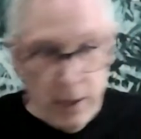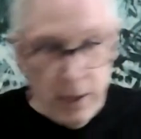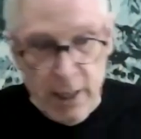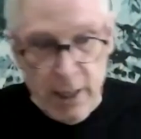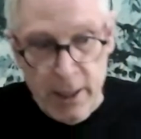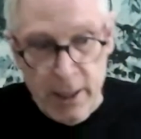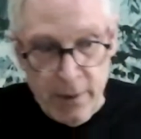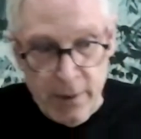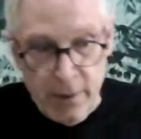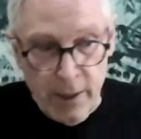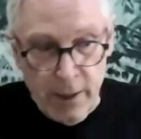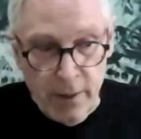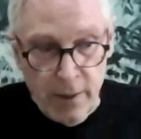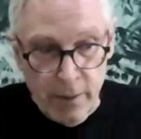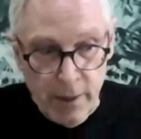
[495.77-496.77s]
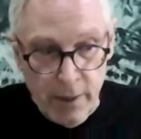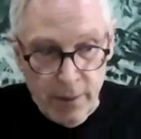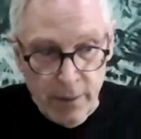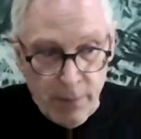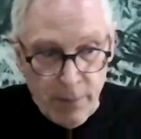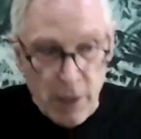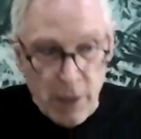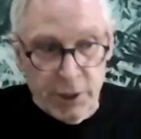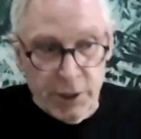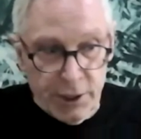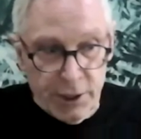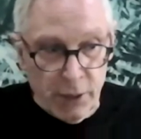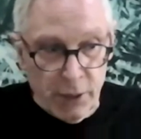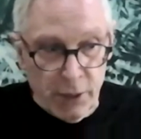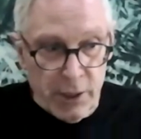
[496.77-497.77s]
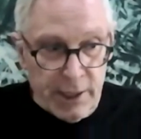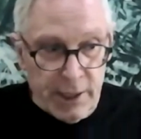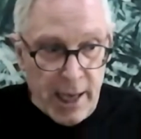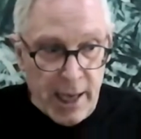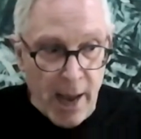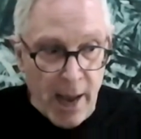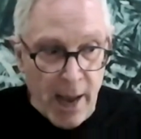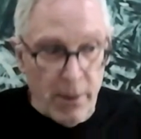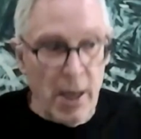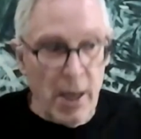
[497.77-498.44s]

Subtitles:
in the poses that we've set up.